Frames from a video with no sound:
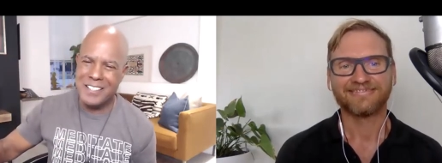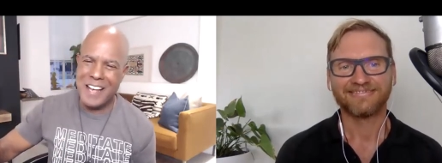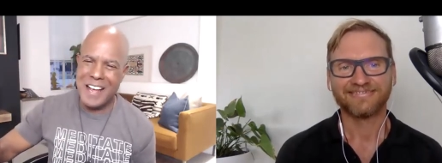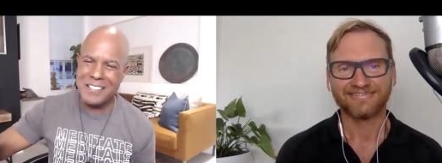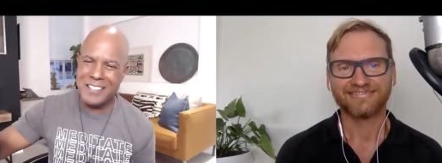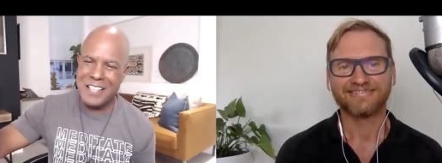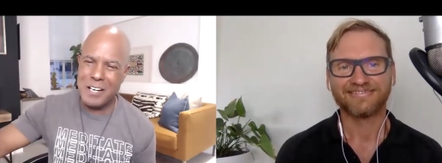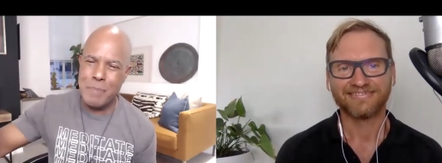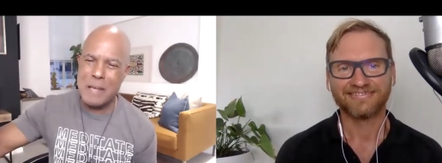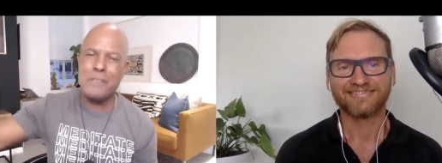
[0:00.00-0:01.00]
Speaker 1: you actually are a
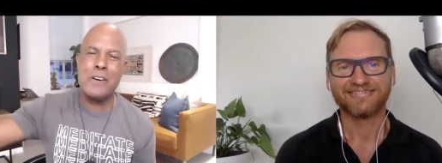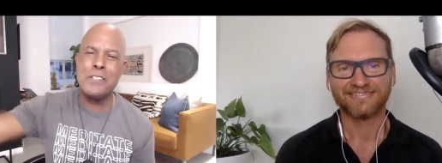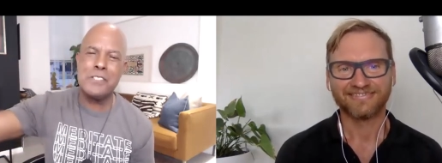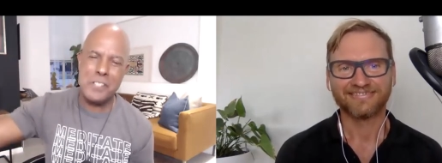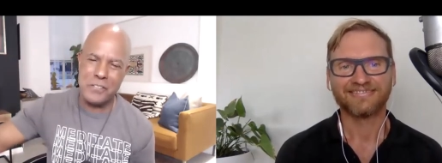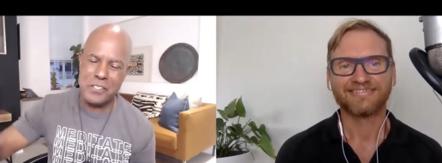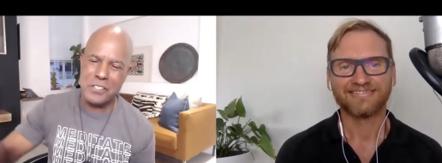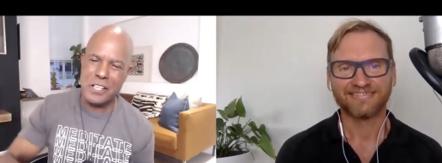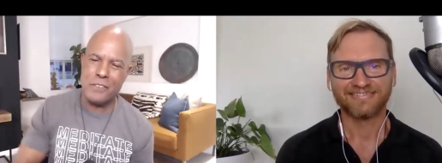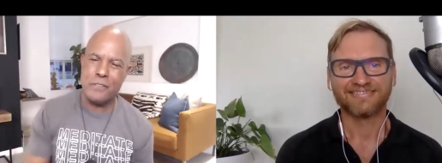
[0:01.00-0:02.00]
better version of
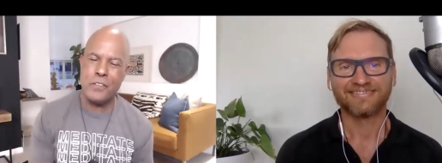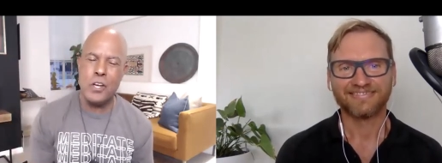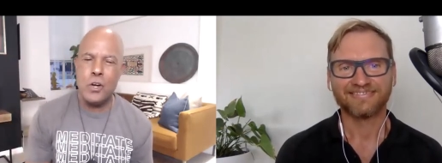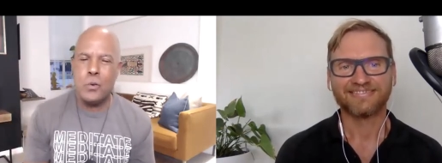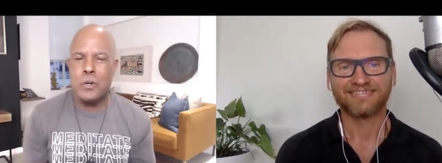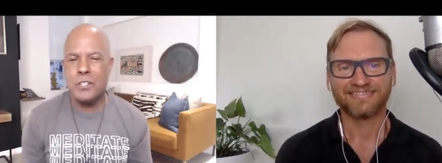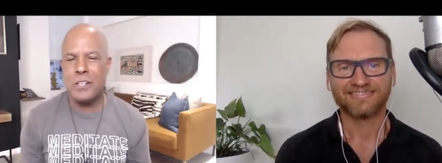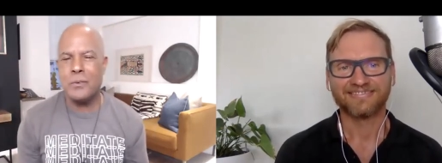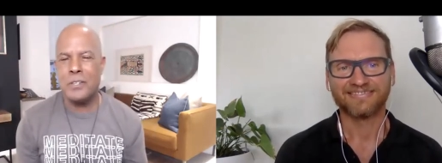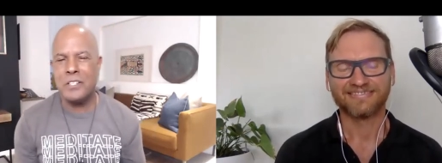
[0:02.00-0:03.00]
yourself when you're
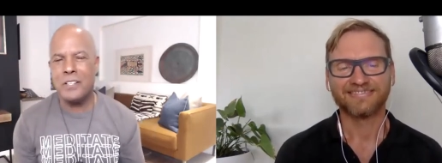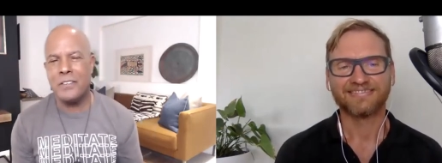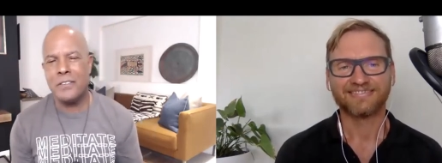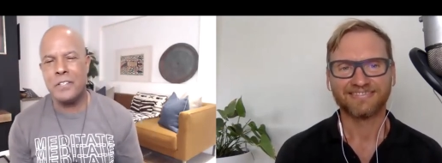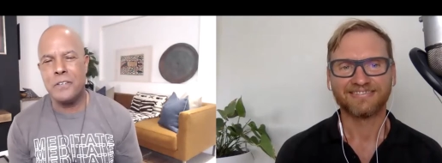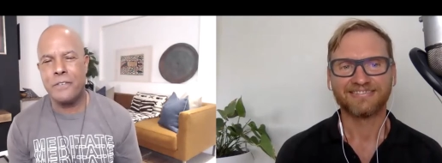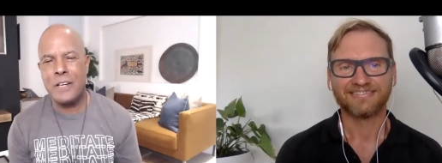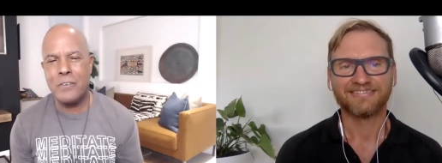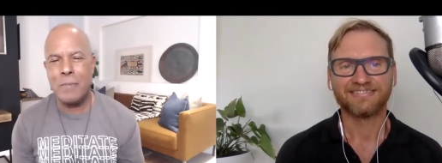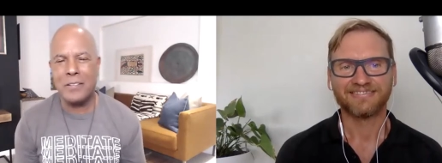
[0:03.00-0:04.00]
when you're when you're free
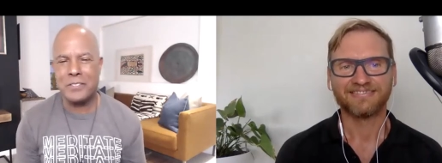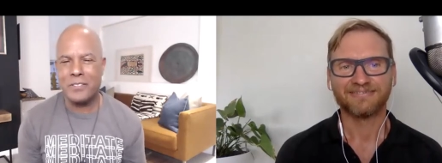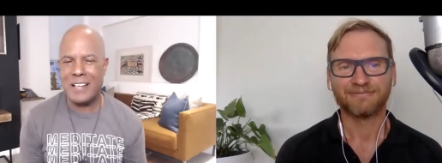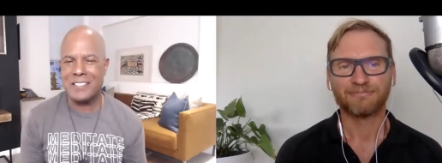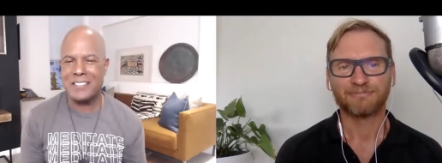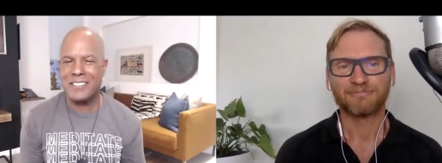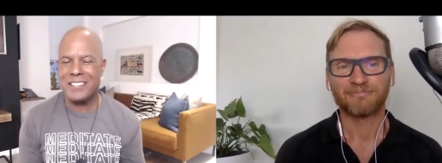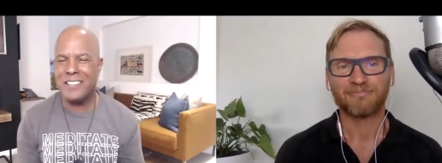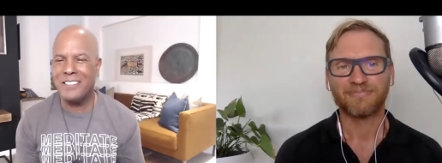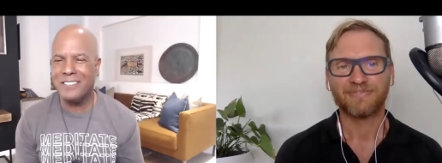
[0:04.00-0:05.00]
from house arrest, you
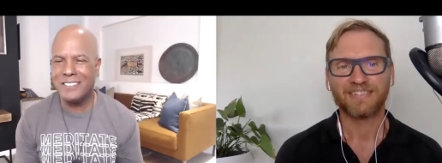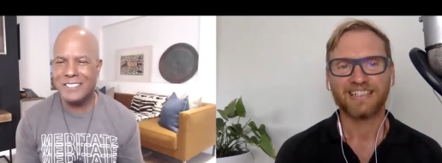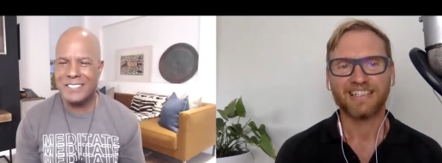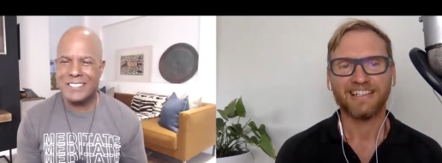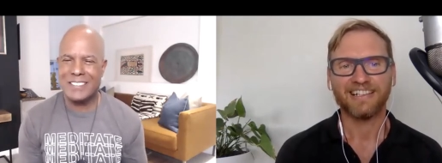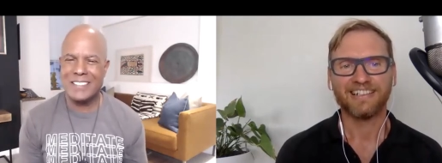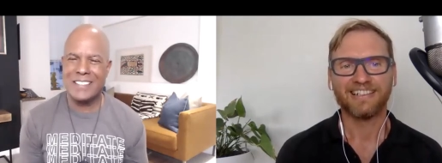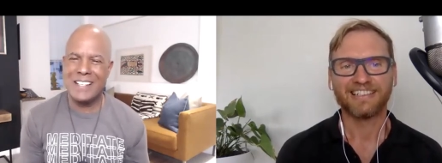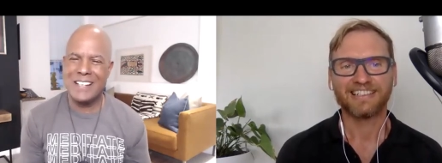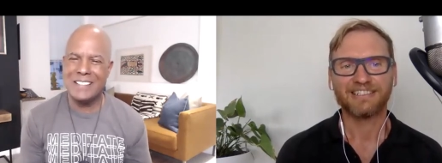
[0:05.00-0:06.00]
know?
Speaker 2: Yeah.
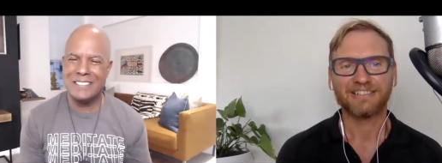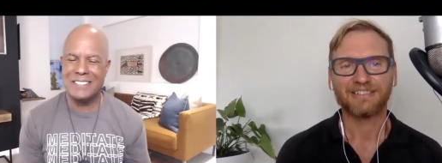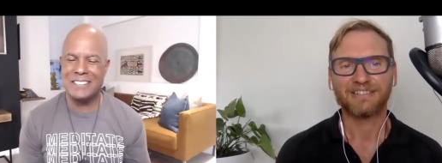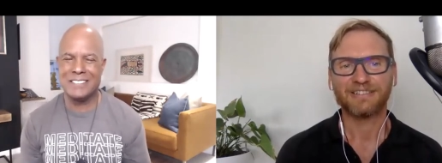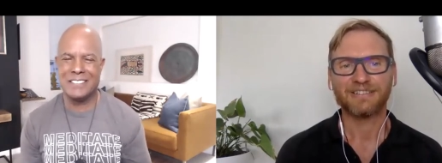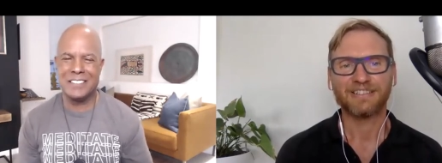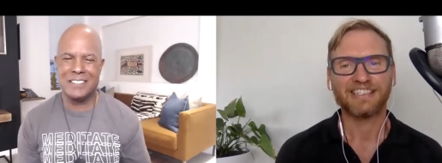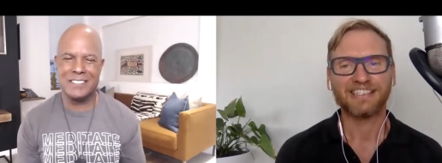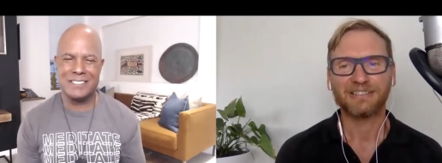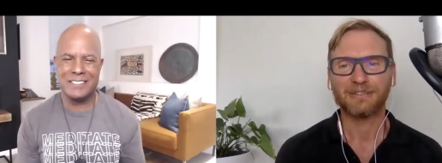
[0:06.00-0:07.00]

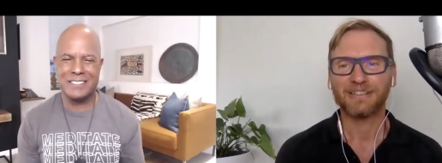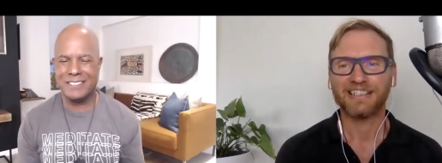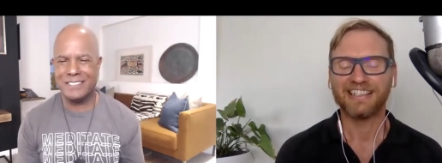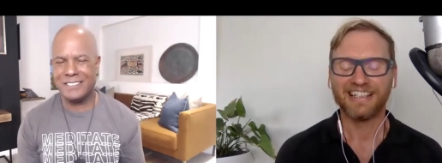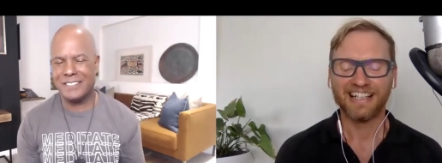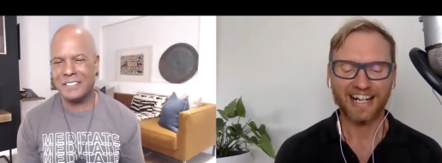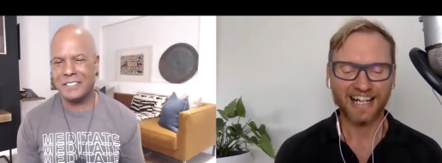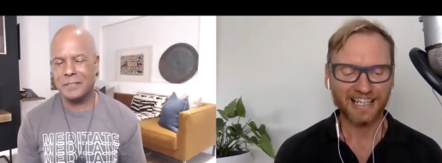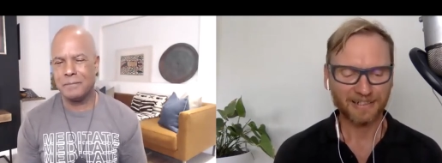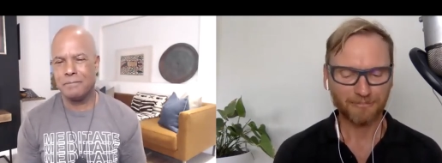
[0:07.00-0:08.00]
Totally, totally.
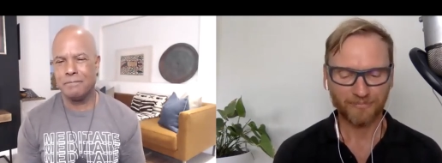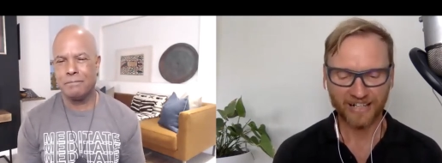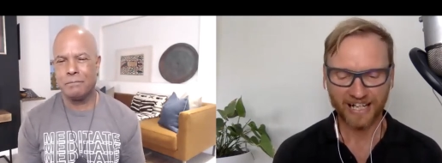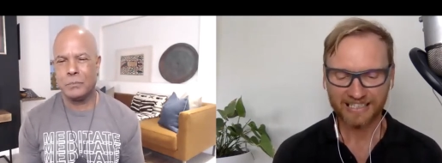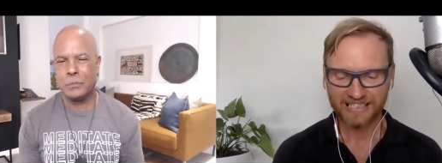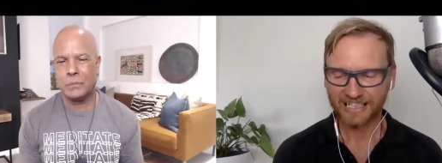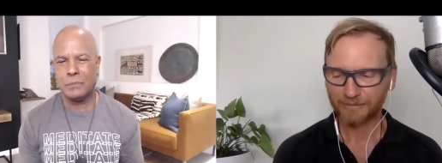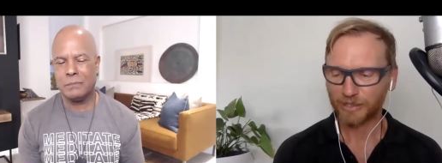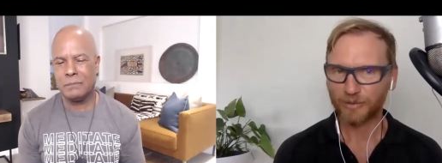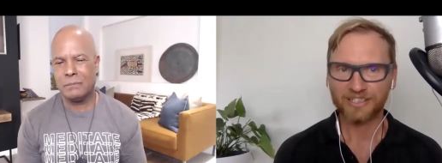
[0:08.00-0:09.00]
I um I ask a
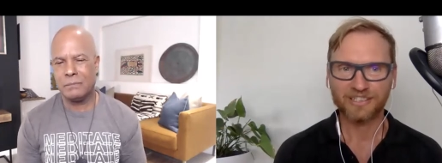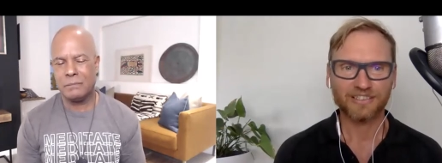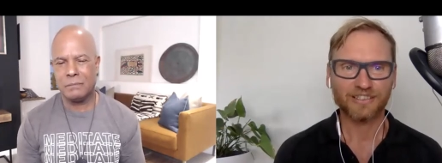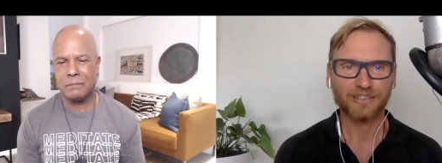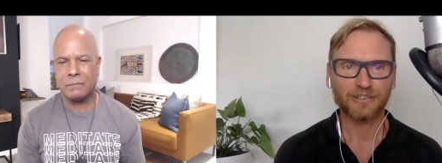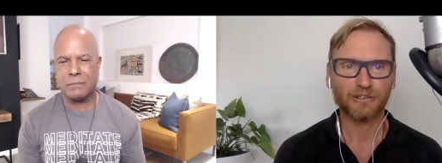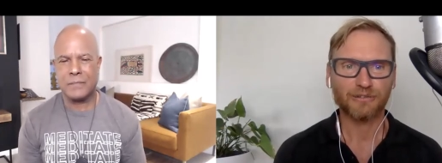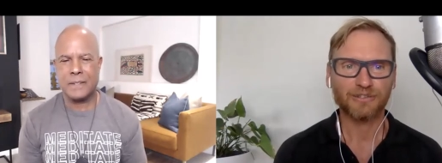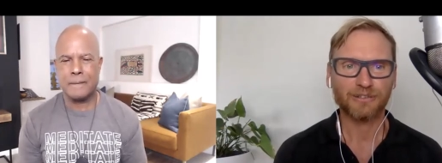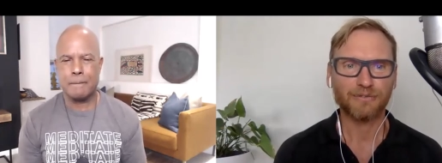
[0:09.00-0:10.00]
couple of questions on the
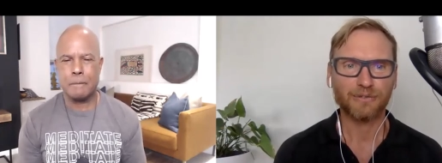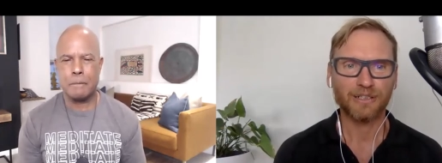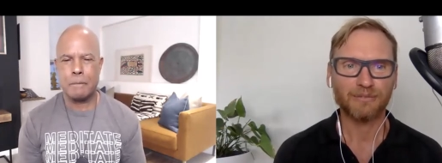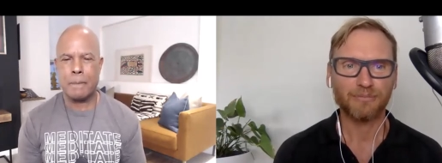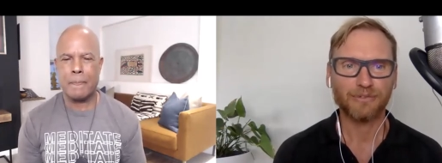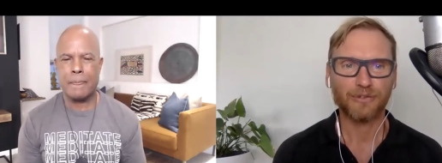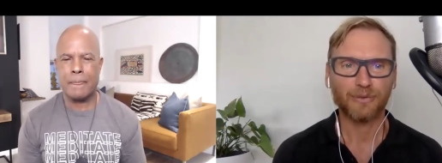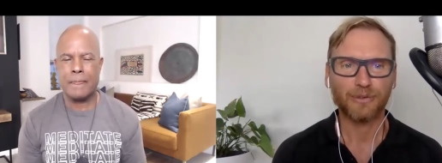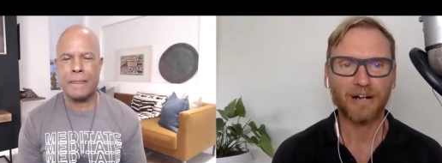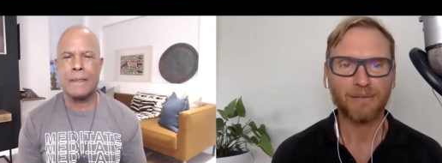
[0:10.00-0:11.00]
show to everyone before
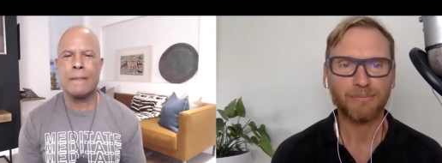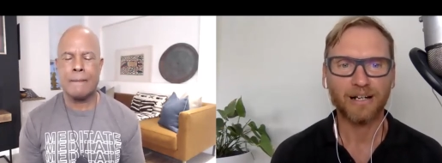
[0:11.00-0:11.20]
we wrap